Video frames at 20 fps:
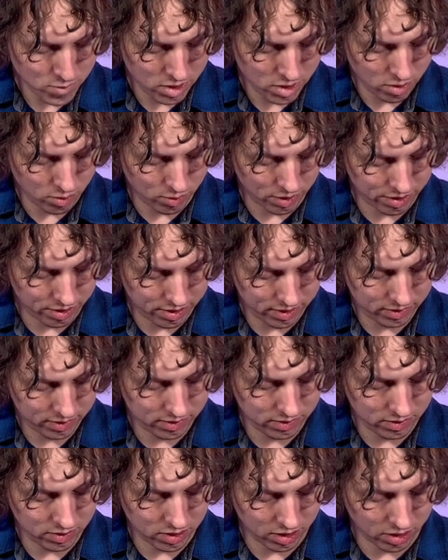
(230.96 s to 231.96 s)
When
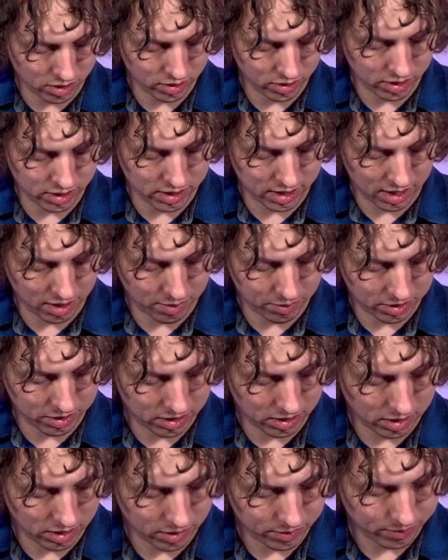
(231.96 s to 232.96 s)
this dawned on him,
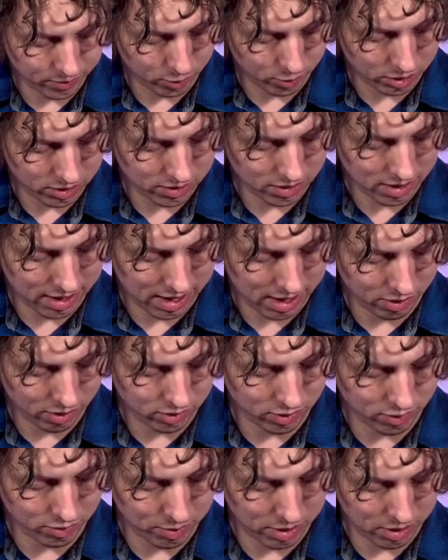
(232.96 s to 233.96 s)
he went to the
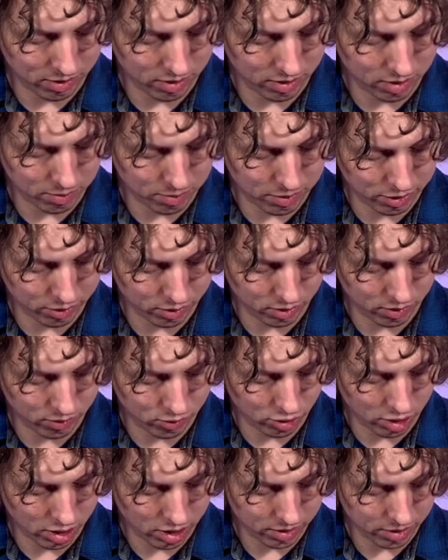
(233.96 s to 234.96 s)
house of Mary, the mother of
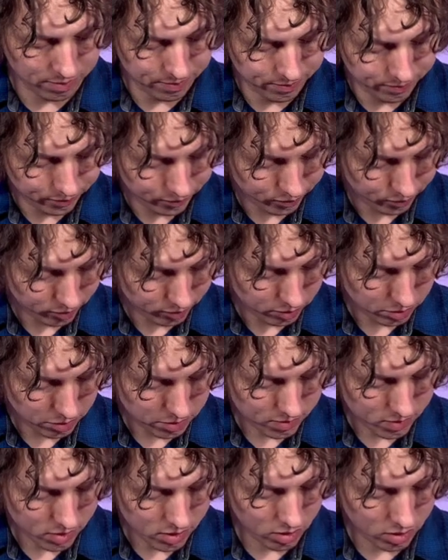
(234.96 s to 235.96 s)
John,
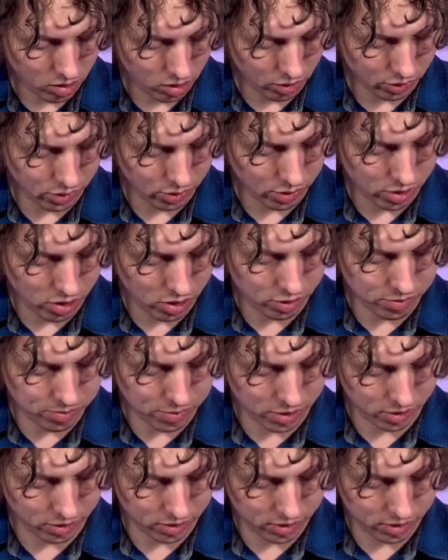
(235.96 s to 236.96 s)
also called
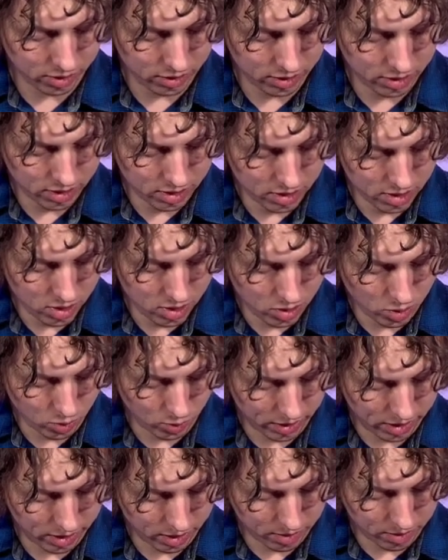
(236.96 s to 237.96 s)
Mark,
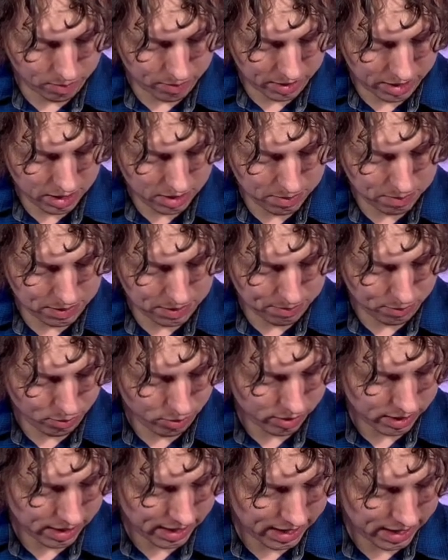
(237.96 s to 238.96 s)
where many
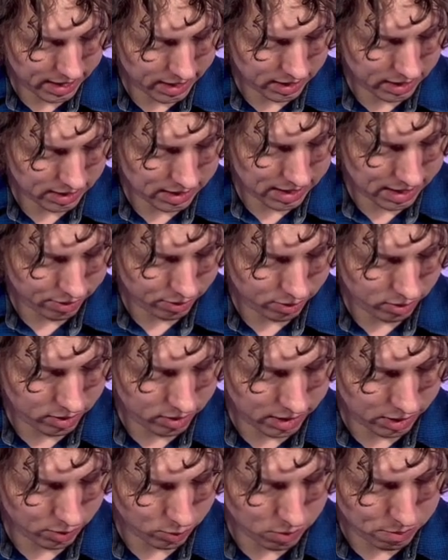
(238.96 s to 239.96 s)
people had gathered
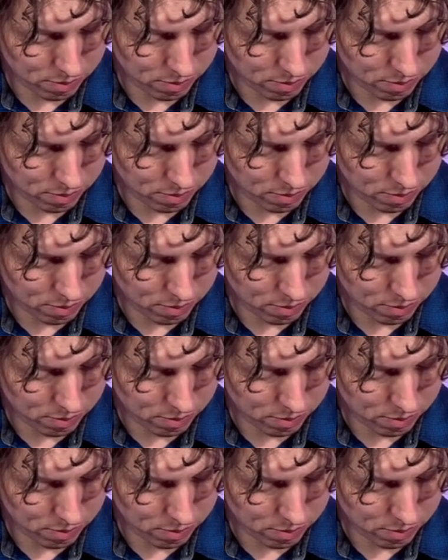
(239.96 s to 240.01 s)
and were